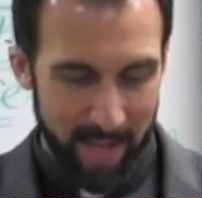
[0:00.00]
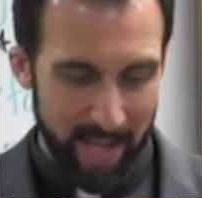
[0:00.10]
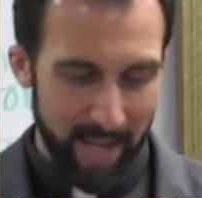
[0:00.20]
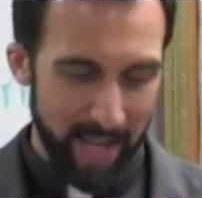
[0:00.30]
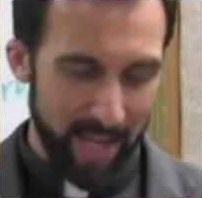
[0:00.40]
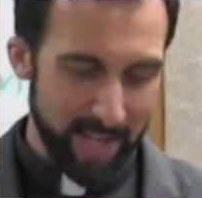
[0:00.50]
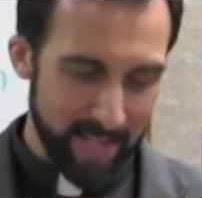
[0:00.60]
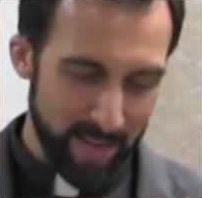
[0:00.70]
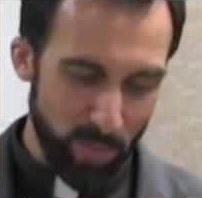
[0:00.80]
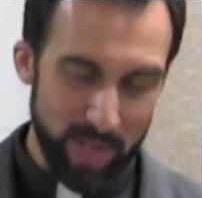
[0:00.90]

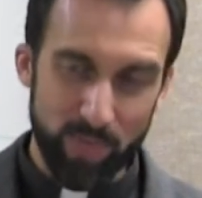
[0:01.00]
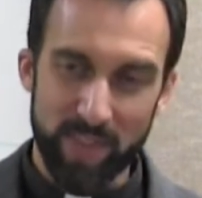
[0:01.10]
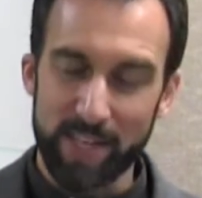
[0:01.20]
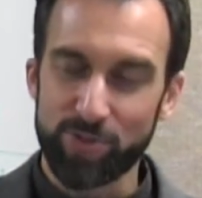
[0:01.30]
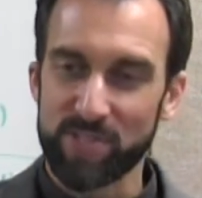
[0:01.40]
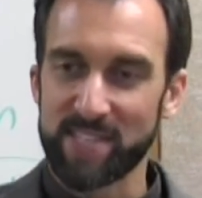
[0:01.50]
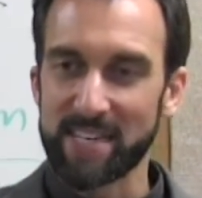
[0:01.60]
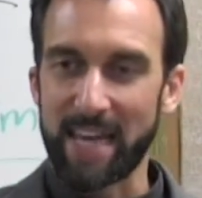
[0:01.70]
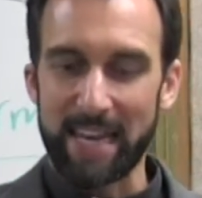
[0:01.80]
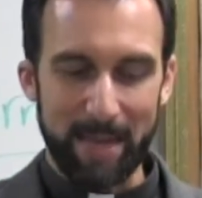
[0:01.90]
and what the interesting
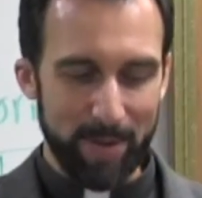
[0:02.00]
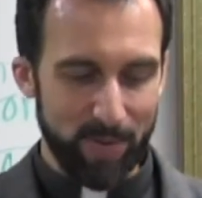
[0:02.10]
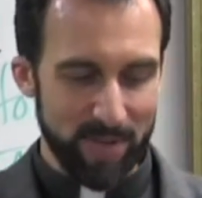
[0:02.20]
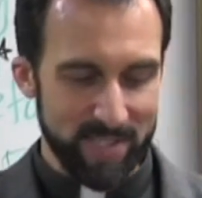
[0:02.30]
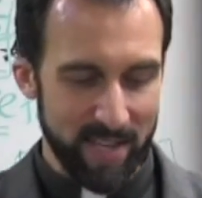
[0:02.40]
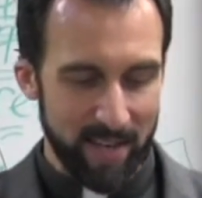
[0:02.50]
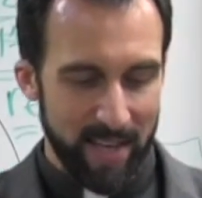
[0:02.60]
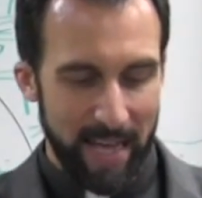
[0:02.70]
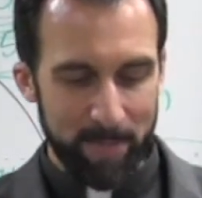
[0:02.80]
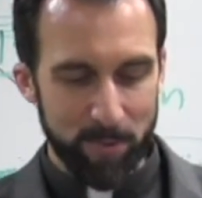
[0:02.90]
dynamic was that
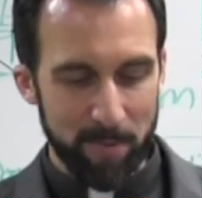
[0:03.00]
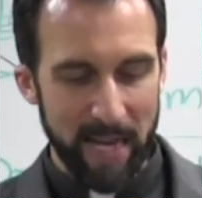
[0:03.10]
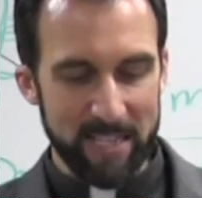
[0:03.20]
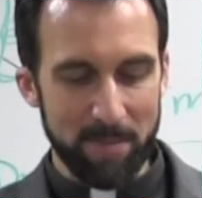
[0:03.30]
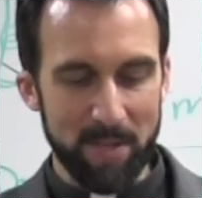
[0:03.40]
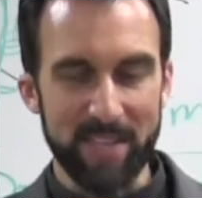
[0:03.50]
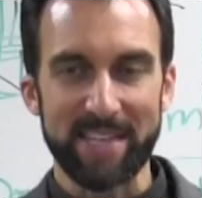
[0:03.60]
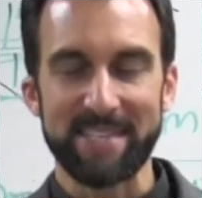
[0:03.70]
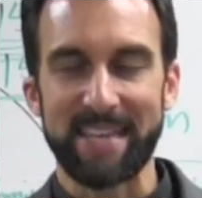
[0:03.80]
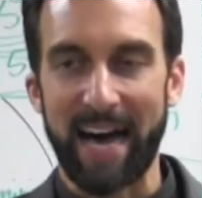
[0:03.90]
Emperor
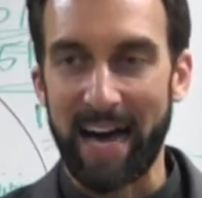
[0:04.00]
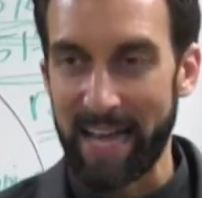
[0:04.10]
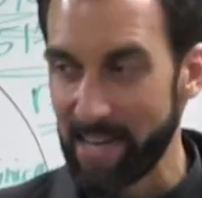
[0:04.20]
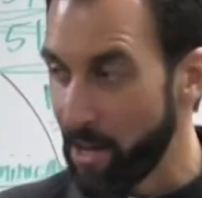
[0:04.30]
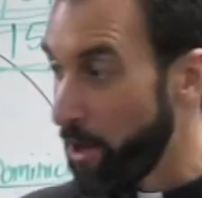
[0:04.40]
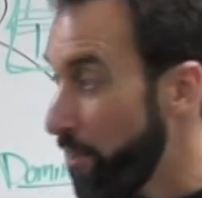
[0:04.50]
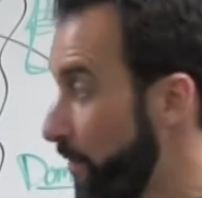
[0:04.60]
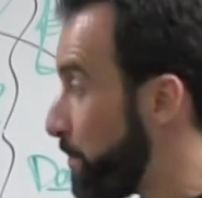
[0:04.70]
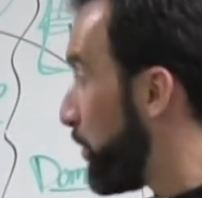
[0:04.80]
Maximilian died. The